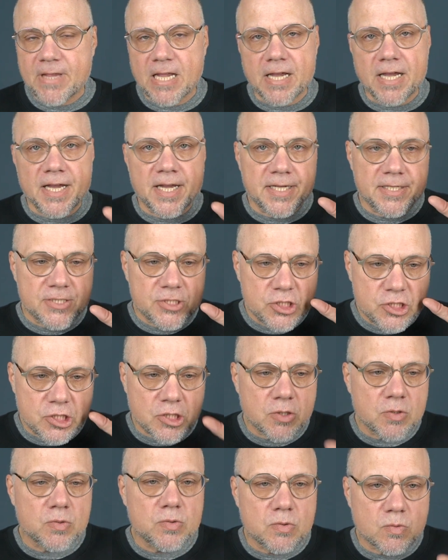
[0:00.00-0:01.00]
I
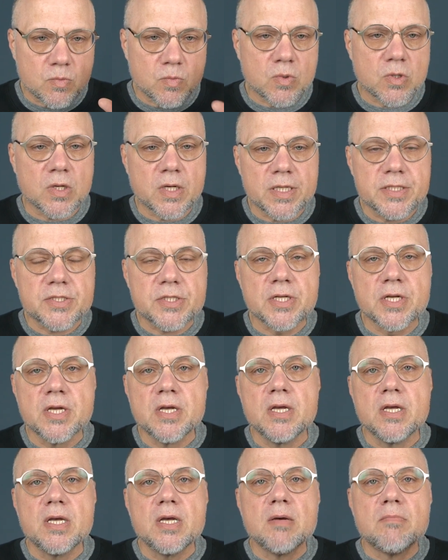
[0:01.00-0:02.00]
don't want
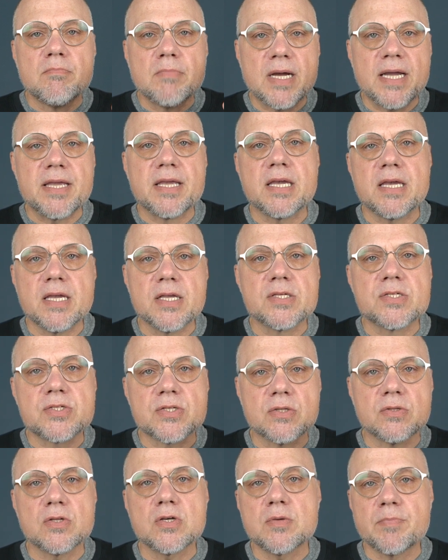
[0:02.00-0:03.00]
my kids
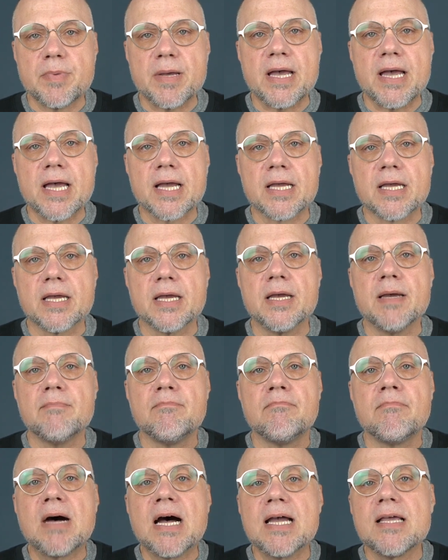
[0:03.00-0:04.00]
to look back at
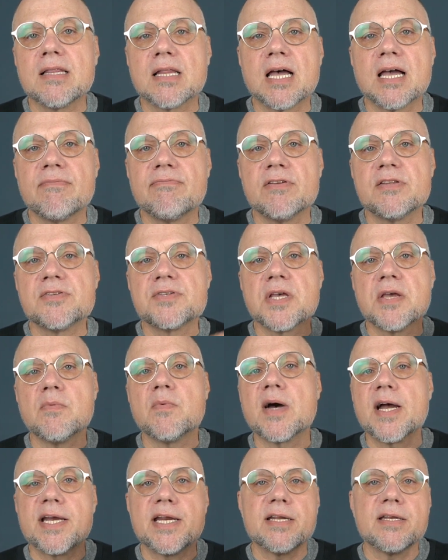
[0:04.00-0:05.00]
my life and say,
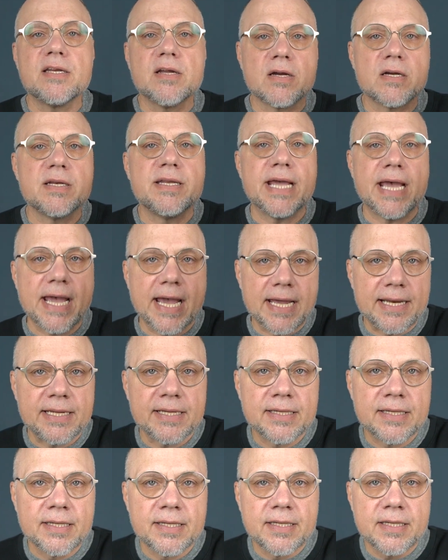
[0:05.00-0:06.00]
why didn't our dad,
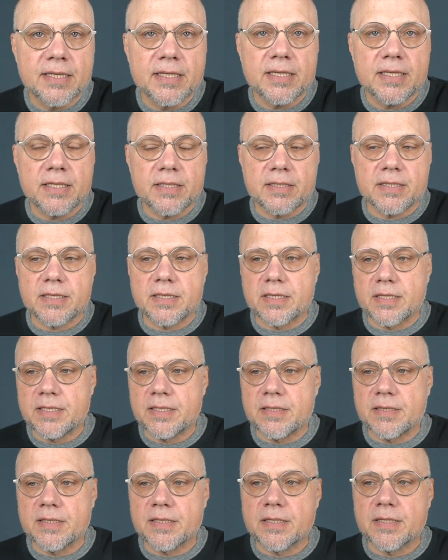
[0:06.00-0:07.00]
in
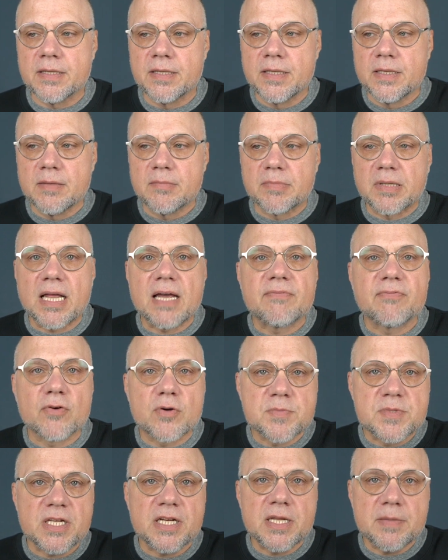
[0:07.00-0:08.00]
the
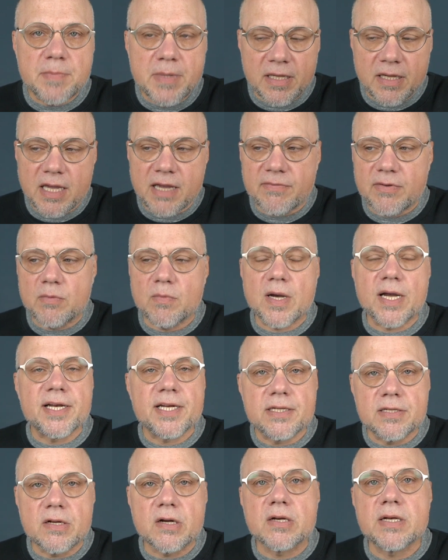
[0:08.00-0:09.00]
platforms that he'd been given, why
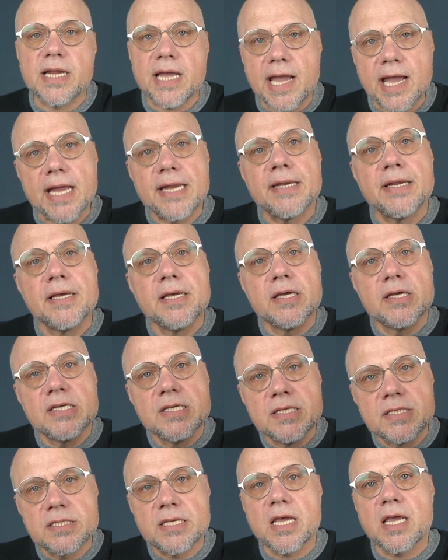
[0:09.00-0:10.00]
didn't our dad
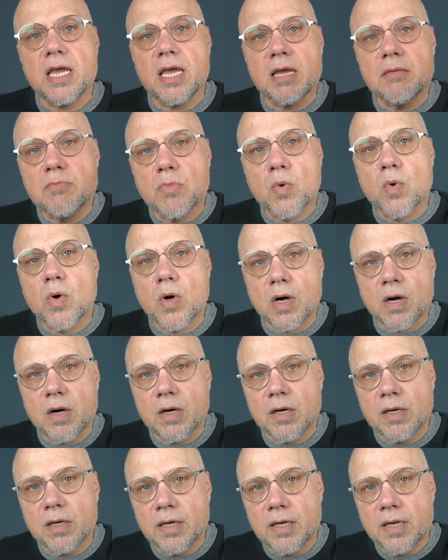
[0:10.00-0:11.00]
say more
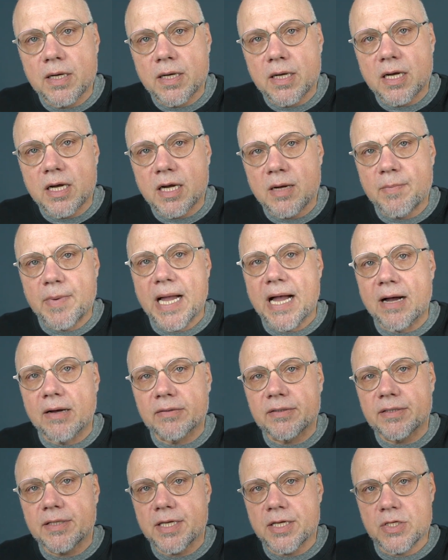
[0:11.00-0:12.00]

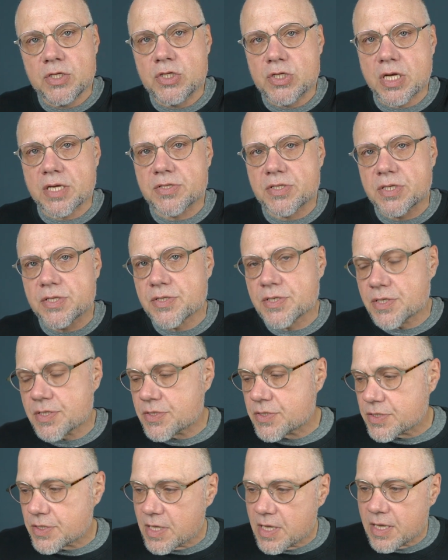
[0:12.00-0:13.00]
about
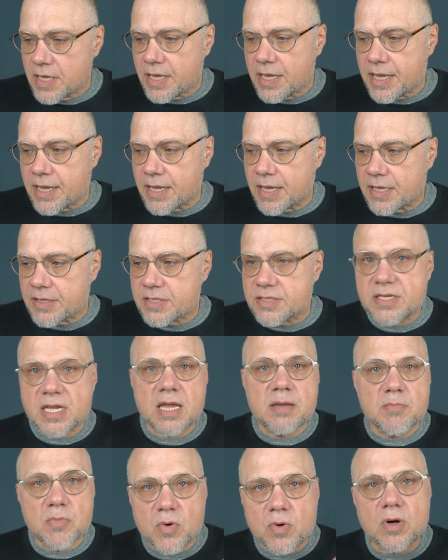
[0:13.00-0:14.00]
injustices and
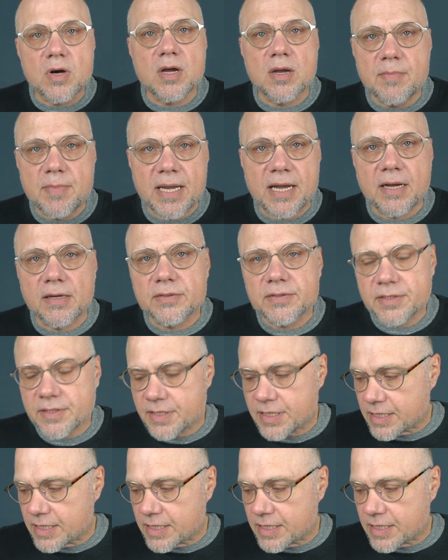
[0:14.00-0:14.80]
say more about